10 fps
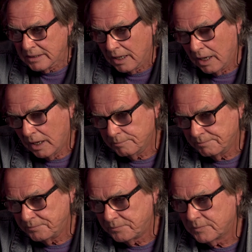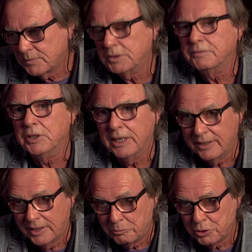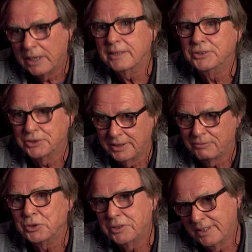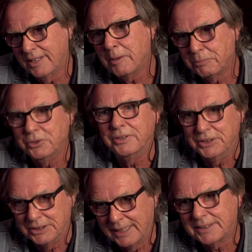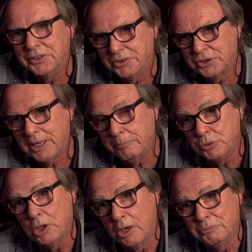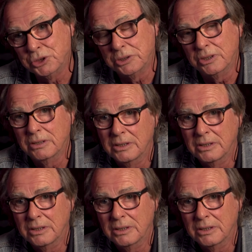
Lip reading: the Vietnam rallies and everything happened at exactly the same time as the